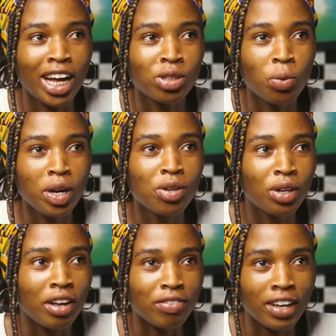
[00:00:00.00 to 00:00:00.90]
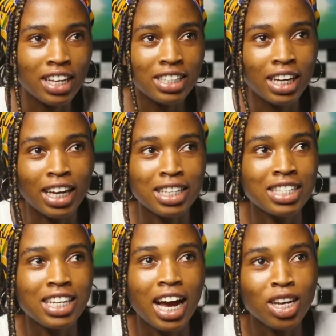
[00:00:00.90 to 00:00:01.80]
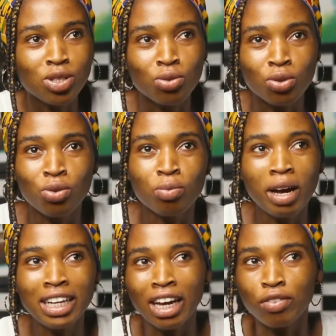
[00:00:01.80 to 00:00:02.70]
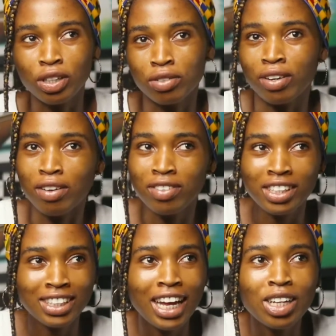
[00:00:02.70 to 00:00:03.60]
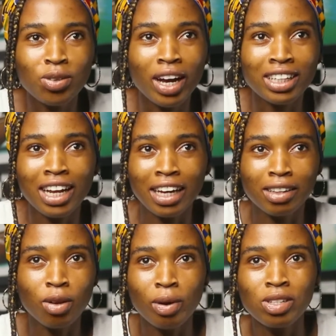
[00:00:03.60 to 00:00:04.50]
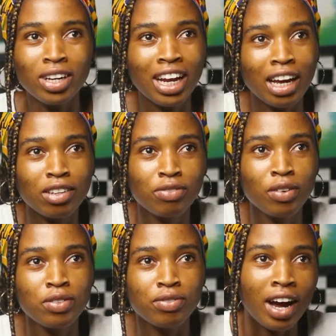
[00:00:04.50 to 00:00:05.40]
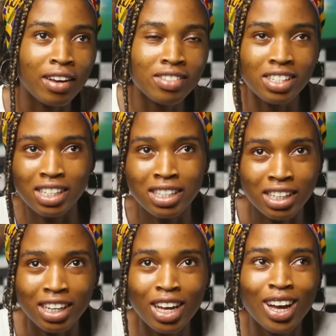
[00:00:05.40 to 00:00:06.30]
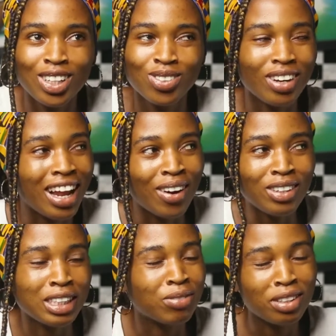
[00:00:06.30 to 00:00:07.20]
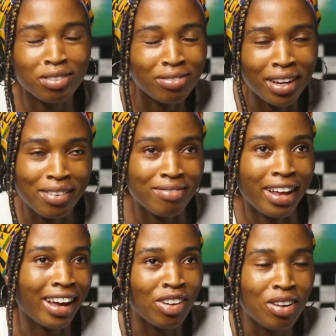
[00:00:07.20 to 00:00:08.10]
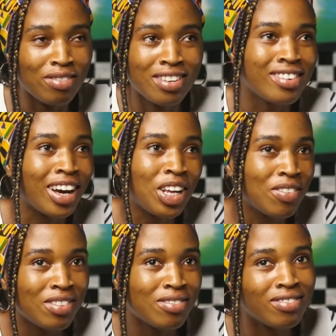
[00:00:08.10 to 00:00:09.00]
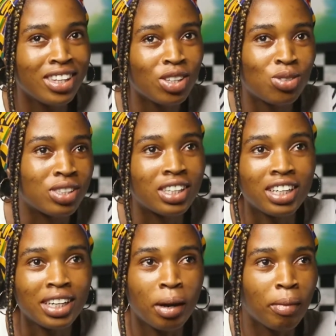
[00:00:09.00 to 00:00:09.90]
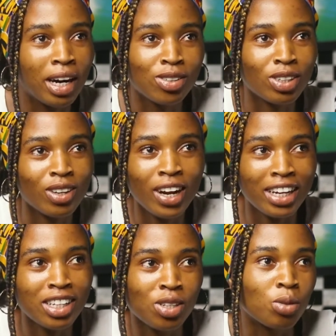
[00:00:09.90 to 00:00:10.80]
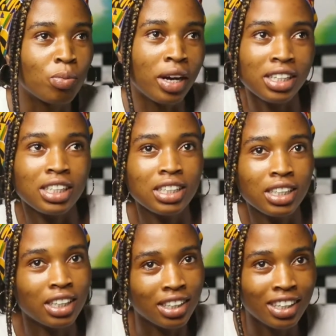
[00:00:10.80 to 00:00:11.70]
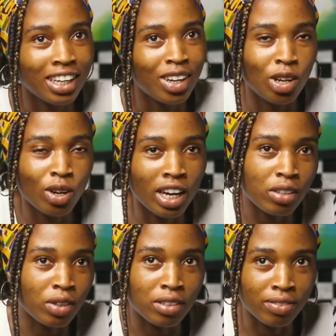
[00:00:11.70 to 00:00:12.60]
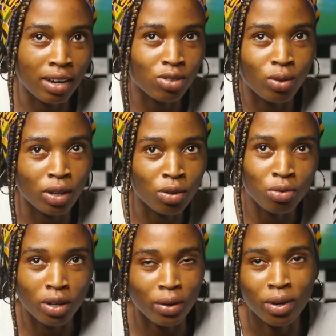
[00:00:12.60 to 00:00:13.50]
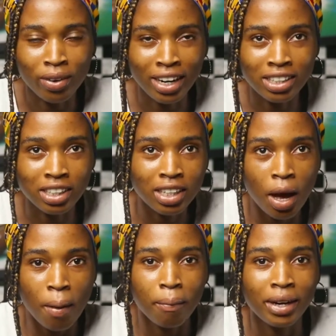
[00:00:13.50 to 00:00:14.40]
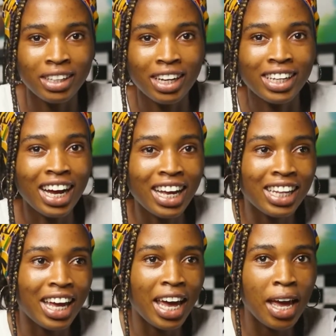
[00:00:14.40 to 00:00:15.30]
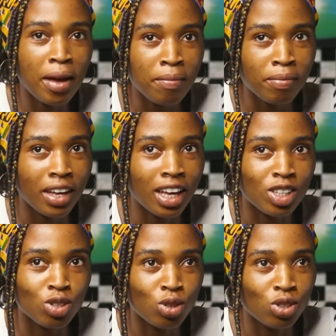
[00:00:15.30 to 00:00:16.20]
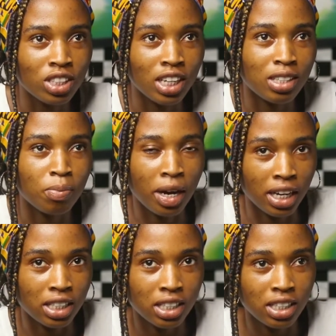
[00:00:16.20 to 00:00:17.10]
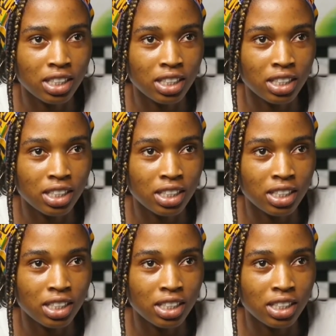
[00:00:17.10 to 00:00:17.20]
And so when you go the first year in senior high school, you barely get 45. In senior high school, you're getting like lowest, you get like 55, 60. So you're like, what is 45? It's like I don't even need to study that much, because all I need is to pass this thing, not get 45. So I don't rewrite it. But the aim is not to just pass.